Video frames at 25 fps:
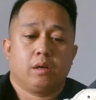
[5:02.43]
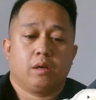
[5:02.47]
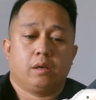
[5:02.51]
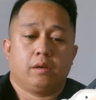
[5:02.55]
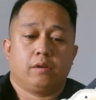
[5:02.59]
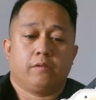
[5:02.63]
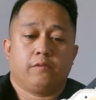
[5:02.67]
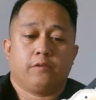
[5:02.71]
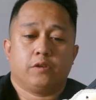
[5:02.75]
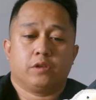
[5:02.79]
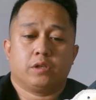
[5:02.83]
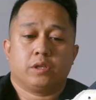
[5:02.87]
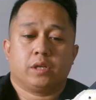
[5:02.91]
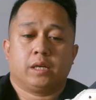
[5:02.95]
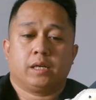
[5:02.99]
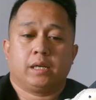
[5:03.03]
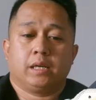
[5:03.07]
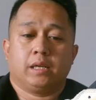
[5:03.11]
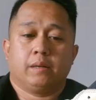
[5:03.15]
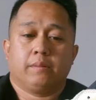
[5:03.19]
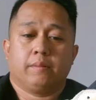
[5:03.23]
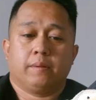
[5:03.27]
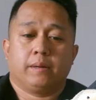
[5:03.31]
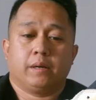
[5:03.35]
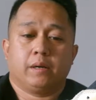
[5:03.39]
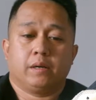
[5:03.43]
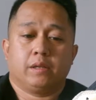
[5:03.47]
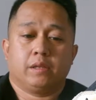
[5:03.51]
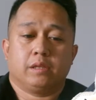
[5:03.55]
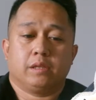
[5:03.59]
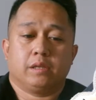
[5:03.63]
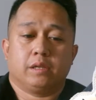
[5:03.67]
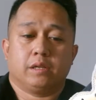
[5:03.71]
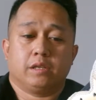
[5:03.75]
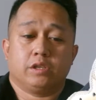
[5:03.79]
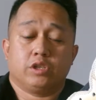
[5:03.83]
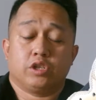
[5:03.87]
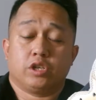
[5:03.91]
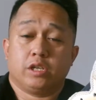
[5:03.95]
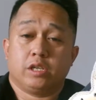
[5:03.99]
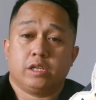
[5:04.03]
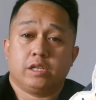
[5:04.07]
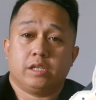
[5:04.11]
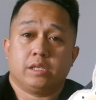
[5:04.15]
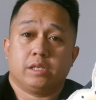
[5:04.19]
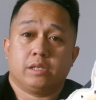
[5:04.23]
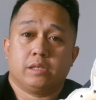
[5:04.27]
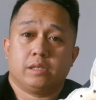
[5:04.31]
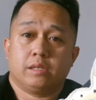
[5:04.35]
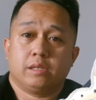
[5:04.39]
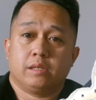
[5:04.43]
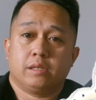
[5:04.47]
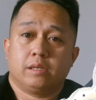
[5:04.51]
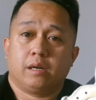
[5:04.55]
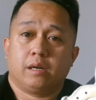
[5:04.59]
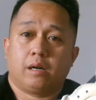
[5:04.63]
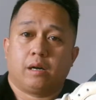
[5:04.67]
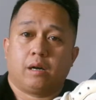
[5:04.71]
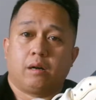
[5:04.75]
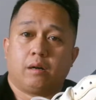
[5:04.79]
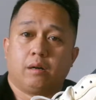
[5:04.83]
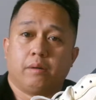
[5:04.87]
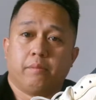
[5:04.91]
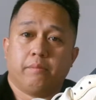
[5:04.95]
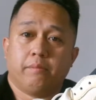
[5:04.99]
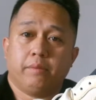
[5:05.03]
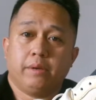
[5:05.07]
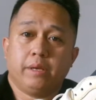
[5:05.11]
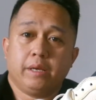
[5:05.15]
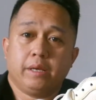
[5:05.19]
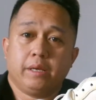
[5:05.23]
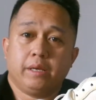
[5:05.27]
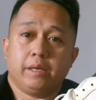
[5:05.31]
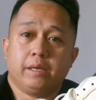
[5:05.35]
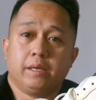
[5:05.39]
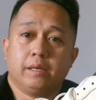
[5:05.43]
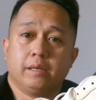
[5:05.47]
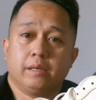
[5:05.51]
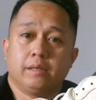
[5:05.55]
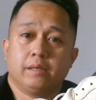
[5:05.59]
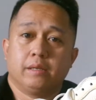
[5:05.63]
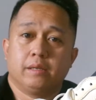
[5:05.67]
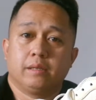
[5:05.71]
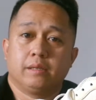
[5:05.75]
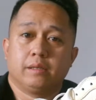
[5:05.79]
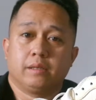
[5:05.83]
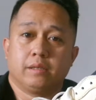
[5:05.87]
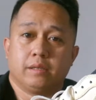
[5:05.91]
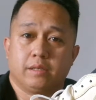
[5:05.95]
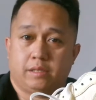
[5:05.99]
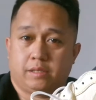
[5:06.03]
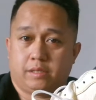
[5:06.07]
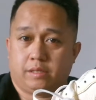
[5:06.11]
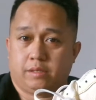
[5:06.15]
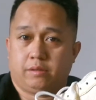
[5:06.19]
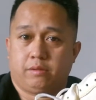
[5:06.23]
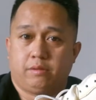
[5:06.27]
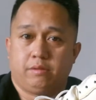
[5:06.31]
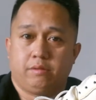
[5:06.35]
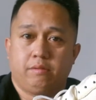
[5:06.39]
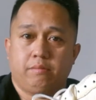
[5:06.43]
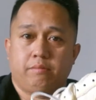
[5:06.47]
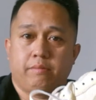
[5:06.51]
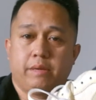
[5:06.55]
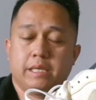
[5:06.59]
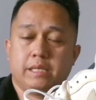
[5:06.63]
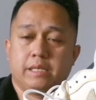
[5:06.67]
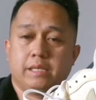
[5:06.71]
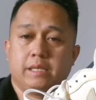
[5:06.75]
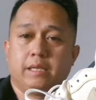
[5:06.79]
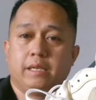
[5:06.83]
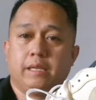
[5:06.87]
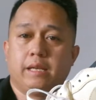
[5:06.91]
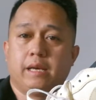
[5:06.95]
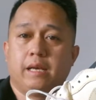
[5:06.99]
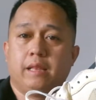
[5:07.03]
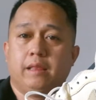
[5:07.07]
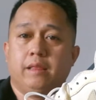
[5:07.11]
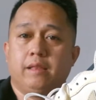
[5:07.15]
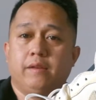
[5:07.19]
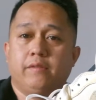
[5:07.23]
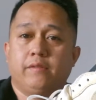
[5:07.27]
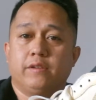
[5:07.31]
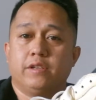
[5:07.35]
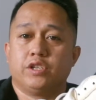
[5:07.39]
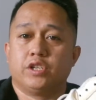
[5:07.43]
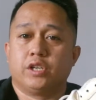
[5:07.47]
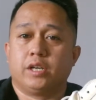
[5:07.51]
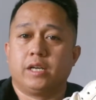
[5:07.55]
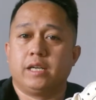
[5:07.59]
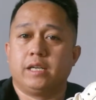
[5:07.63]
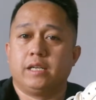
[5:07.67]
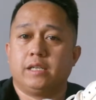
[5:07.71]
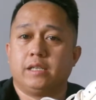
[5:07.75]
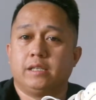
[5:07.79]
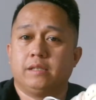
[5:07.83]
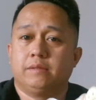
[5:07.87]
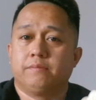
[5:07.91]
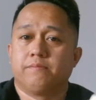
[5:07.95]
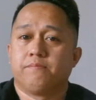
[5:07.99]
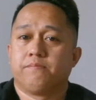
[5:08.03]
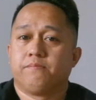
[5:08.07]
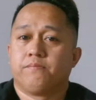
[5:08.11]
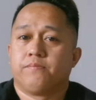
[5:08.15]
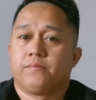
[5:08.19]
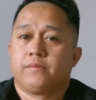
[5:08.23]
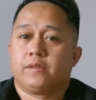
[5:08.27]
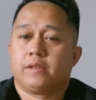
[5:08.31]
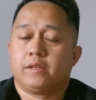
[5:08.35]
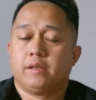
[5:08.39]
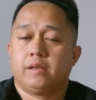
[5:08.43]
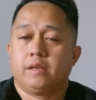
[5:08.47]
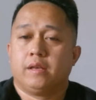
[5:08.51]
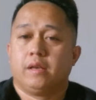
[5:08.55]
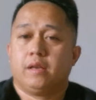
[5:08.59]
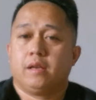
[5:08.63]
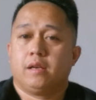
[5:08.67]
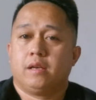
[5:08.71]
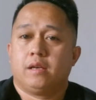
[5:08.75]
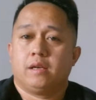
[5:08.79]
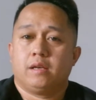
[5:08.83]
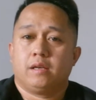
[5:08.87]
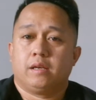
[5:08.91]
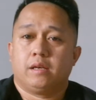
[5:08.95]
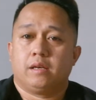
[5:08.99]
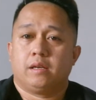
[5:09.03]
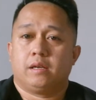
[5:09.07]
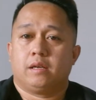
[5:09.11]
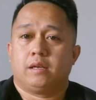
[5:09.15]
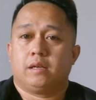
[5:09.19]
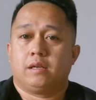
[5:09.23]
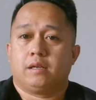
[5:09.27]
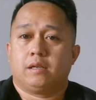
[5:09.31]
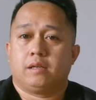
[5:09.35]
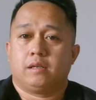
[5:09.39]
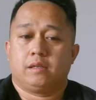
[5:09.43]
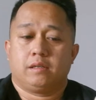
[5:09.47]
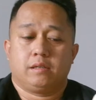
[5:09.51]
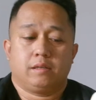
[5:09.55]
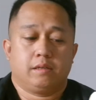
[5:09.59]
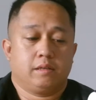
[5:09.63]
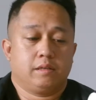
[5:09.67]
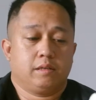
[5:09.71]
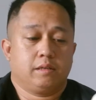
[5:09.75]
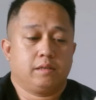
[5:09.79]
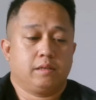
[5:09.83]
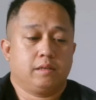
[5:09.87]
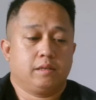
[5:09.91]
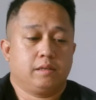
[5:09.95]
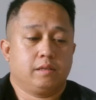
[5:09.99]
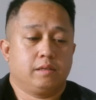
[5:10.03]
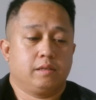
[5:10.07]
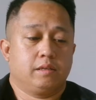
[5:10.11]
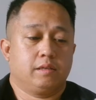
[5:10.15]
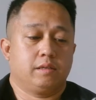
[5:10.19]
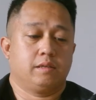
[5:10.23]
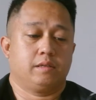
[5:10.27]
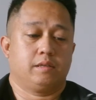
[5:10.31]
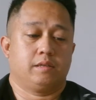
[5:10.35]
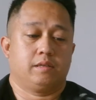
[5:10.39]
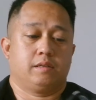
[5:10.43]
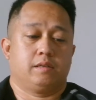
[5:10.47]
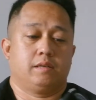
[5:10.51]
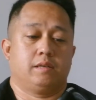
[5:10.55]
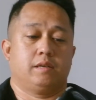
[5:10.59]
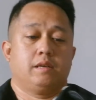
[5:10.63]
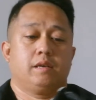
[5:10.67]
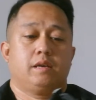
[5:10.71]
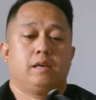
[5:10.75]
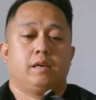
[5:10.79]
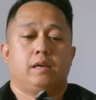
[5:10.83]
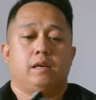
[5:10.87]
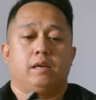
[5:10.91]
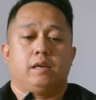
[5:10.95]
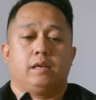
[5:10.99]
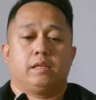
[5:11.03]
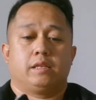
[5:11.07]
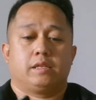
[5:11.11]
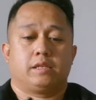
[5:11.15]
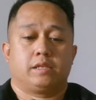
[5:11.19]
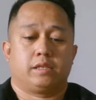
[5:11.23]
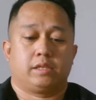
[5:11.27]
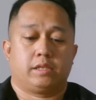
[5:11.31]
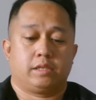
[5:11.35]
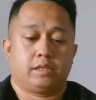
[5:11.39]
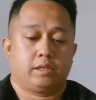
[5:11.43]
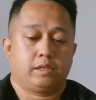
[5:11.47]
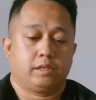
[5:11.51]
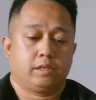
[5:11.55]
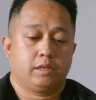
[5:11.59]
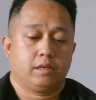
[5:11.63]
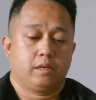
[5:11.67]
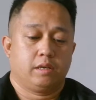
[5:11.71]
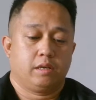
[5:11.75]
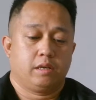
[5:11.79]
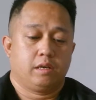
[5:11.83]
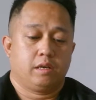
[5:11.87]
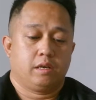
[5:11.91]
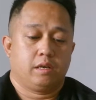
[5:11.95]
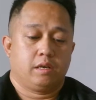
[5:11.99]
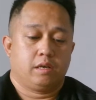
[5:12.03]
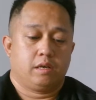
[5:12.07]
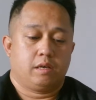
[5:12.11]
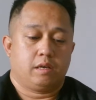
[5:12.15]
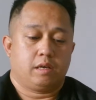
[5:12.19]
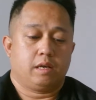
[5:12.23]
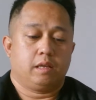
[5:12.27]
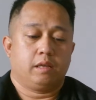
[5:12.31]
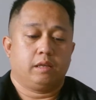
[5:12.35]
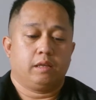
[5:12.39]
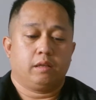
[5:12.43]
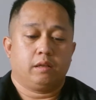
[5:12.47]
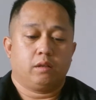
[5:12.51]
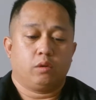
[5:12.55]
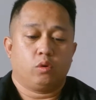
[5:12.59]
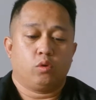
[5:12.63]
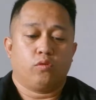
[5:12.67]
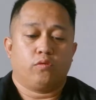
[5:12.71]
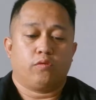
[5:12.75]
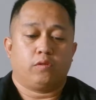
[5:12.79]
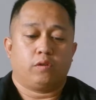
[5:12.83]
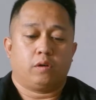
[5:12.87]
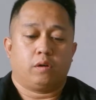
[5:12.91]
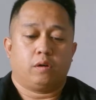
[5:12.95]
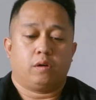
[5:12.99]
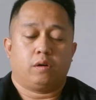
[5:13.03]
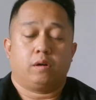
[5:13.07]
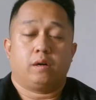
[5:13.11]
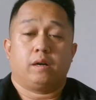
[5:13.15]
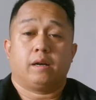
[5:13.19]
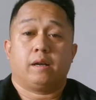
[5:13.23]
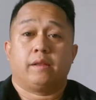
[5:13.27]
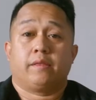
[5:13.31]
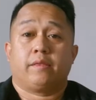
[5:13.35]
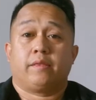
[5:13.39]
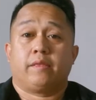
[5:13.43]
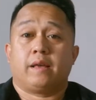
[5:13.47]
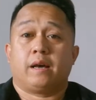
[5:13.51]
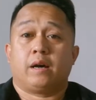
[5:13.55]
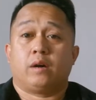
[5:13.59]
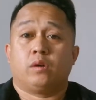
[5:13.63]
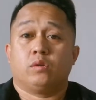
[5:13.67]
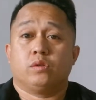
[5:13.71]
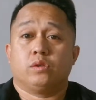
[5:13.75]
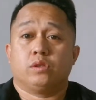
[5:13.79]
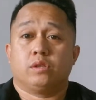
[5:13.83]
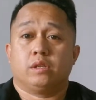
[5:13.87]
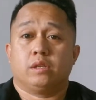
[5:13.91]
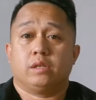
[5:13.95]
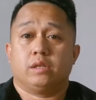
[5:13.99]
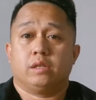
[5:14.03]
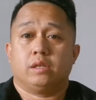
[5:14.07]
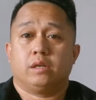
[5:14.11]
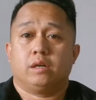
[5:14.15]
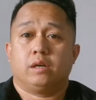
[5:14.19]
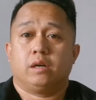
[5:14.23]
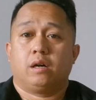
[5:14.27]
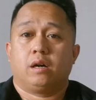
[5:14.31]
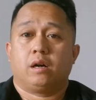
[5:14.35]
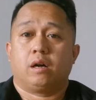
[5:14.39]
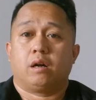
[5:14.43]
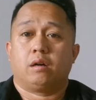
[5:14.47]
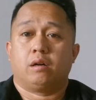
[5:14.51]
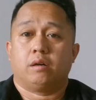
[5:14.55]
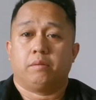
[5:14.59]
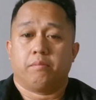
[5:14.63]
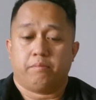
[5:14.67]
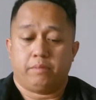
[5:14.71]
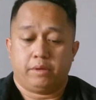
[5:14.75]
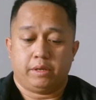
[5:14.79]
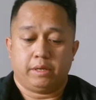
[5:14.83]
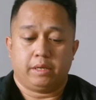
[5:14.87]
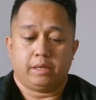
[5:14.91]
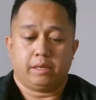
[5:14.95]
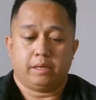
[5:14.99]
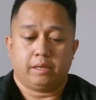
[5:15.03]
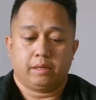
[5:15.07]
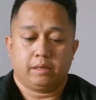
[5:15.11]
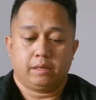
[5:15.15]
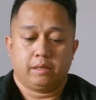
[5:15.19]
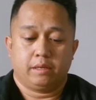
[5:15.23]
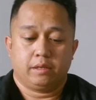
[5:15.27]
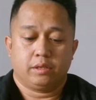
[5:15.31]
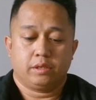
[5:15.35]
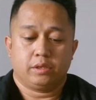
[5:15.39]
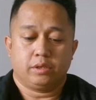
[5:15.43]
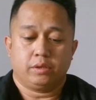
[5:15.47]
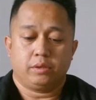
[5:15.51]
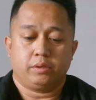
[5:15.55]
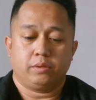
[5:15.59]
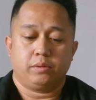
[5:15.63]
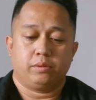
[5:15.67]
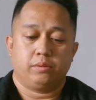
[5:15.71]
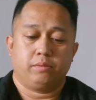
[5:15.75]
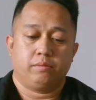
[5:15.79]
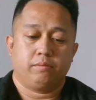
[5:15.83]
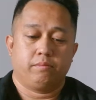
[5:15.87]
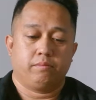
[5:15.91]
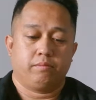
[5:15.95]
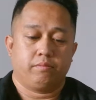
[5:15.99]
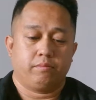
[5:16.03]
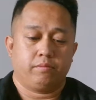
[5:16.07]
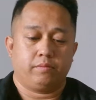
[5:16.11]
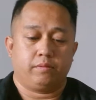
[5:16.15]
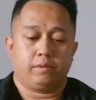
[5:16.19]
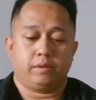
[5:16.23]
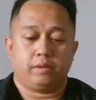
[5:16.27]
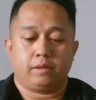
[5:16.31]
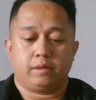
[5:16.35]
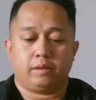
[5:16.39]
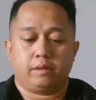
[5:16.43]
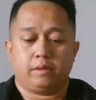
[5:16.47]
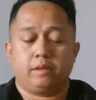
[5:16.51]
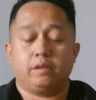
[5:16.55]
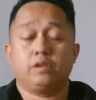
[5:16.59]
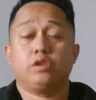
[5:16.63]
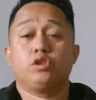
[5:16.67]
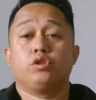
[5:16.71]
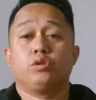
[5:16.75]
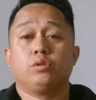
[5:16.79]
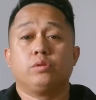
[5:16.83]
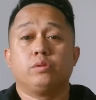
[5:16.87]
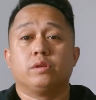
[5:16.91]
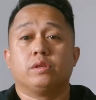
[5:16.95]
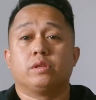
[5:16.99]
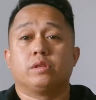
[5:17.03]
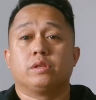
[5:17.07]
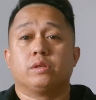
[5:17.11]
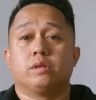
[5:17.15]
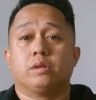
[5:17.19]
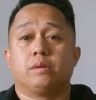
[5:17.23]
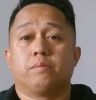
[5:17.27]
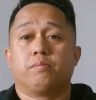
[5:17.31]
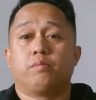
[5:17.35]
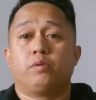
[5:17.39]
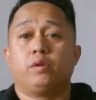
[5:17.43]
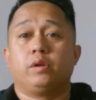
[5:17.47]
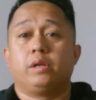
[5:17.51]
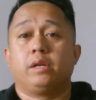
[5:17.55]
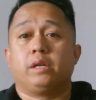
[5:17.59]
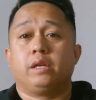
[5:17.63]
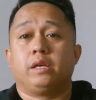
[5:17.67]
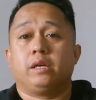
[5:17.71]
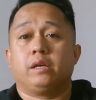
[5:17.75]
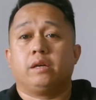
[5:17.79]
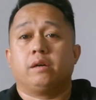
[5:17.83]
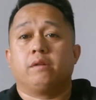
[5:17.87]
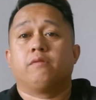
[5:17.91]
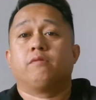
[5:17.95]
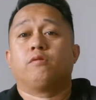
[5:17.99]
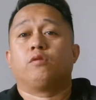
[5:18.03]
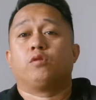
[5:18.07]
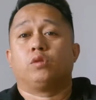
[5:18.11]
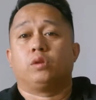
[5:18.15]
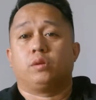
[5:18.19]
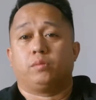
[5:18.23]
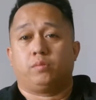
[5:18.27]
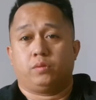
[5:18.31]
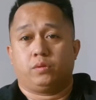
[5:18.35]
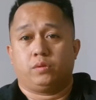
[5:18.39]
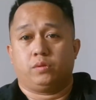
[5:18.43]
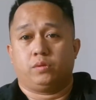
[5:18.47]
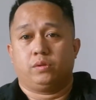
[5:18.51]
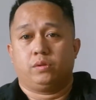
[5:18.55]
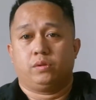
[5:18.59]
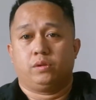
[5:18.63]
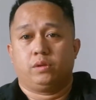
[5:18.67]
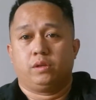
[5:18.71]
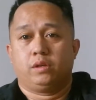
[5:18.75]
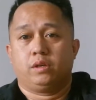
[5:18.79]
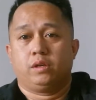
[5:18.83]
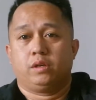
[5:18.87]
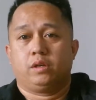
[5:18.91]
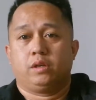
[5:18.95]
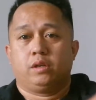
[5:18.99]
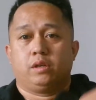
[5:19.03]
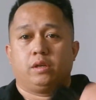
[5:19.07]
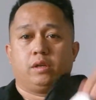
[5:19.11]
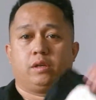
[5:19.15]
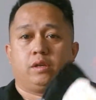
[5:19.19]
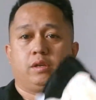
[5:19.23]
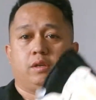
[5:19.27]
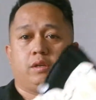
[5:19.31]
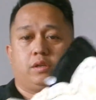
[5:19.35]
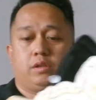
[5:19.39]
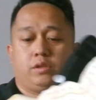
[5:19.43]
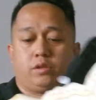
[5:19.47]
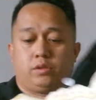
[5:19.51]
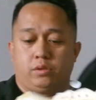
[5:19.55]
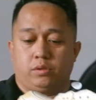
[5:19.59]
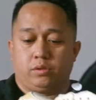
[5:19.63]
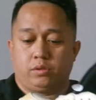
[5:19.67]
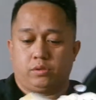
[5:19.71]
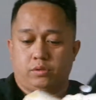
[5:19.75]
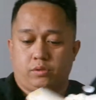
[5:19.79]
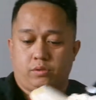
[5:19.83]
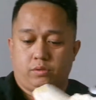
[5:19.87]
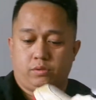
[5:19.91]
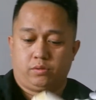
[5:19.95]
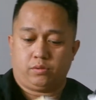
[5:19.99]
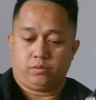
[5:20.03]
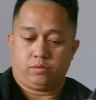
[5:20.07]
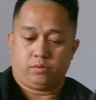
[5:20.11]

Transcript: if you're talking about uh, Chinese RMB, because basically I live in China, uh, it's a little over a thousand RMB. So the the shoe is uh, pretty affordable. So